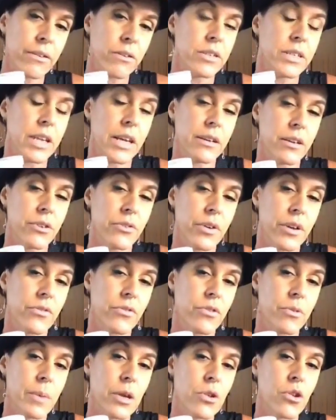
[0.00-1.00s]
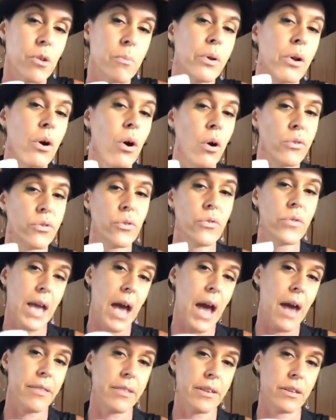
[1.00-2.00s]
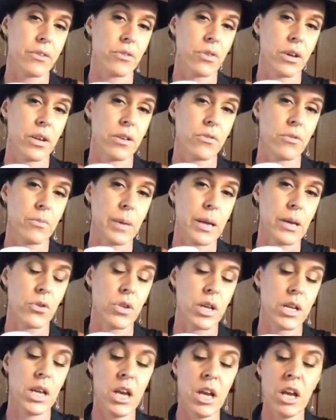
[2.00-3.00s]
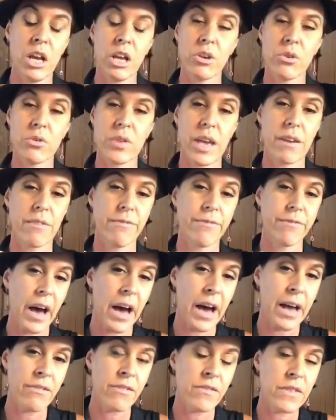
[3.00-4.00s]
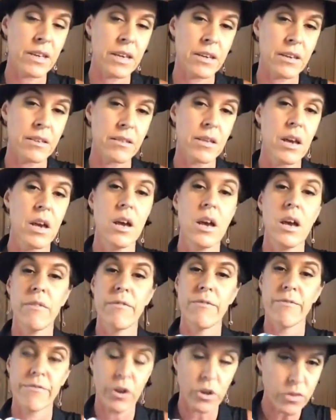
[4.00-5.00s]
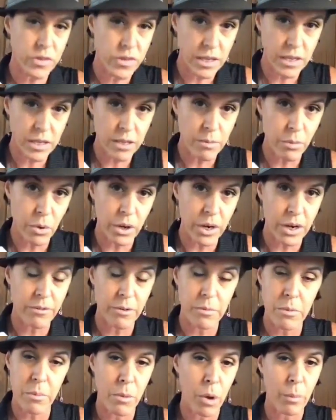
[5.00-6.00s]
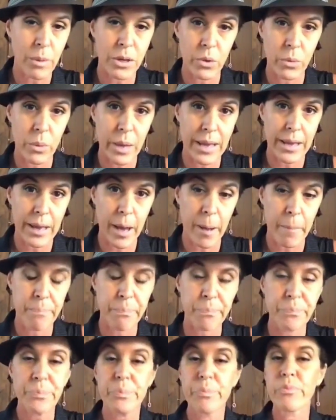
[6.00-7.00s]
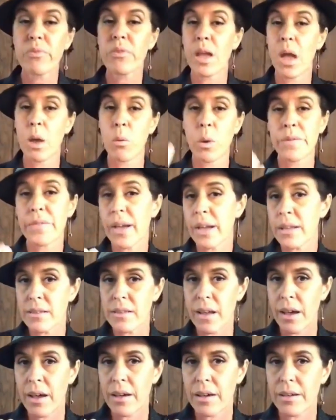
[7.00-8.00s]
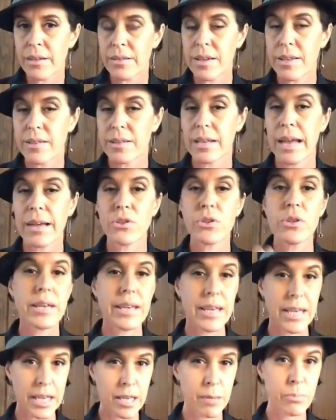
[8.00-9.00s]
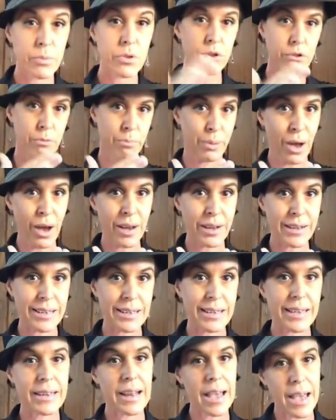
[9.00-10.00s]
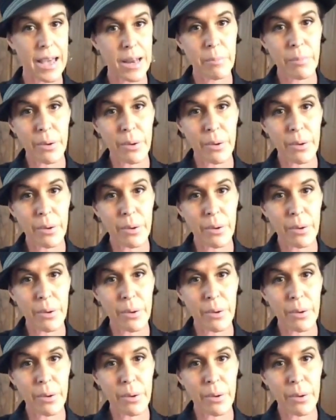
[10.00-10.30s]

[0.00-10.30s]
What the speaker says: 10-day transformation, but also the athlete's transformation. You take 5 of these first thing in the morning from the moment you wake up. And what that does is it actually keeps your body in an